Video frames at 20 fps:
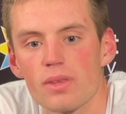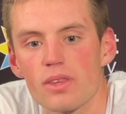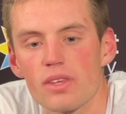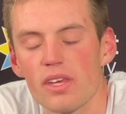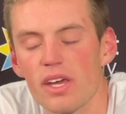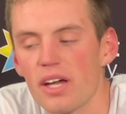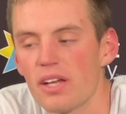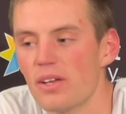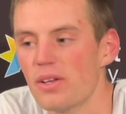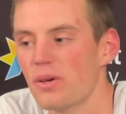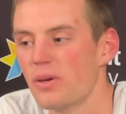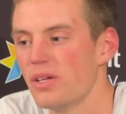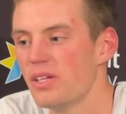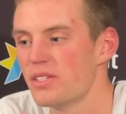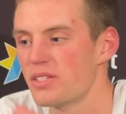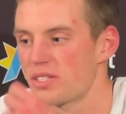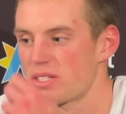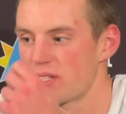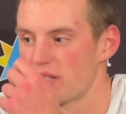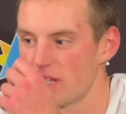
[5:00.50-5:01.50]
Yeah, you know,
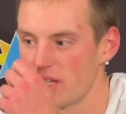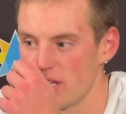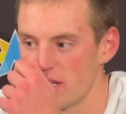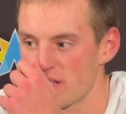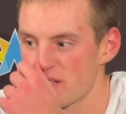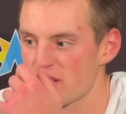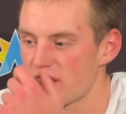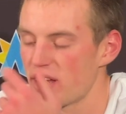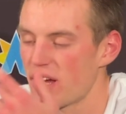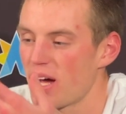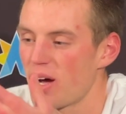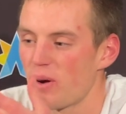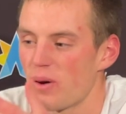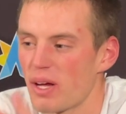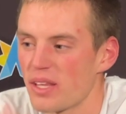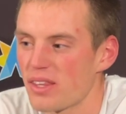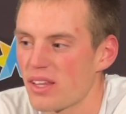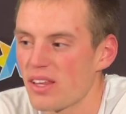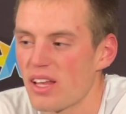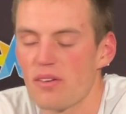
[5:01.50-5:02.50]
he's now
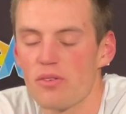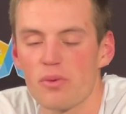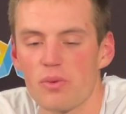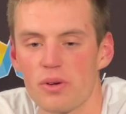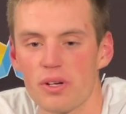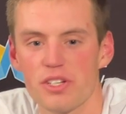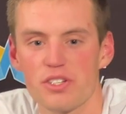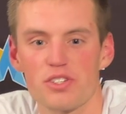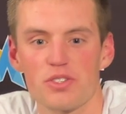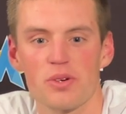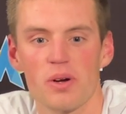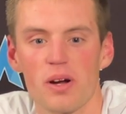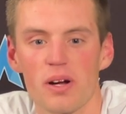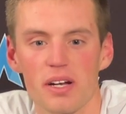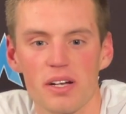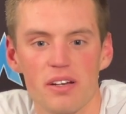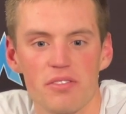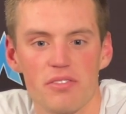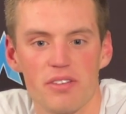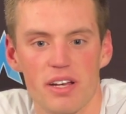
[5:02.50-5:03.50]
at the level where he's strong
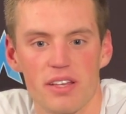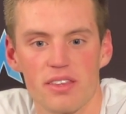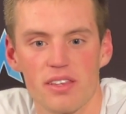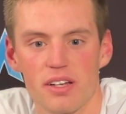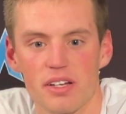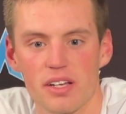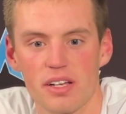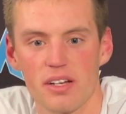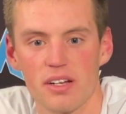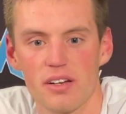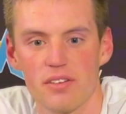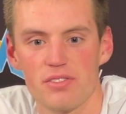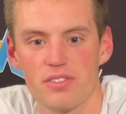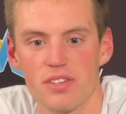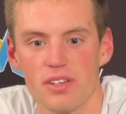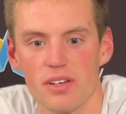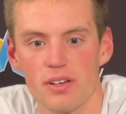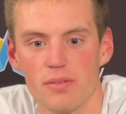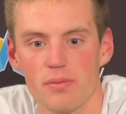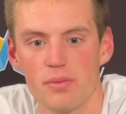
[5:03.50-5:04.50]
enough and athletic enough
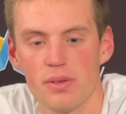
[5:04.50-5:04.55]
to,